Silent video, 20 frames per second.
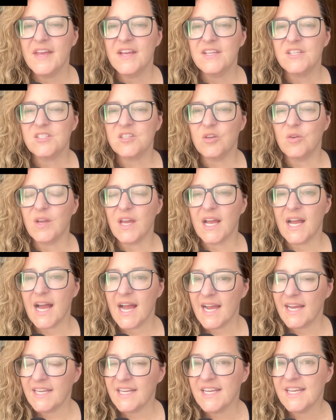So you can
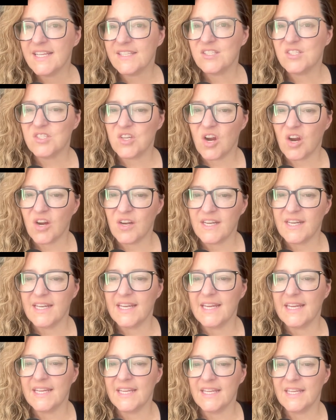kind of get started
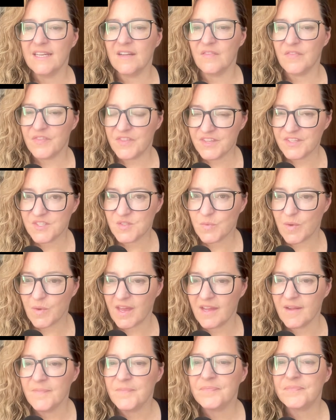in this
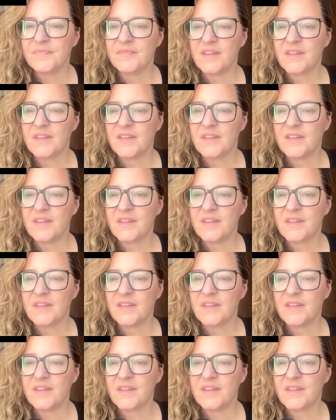way.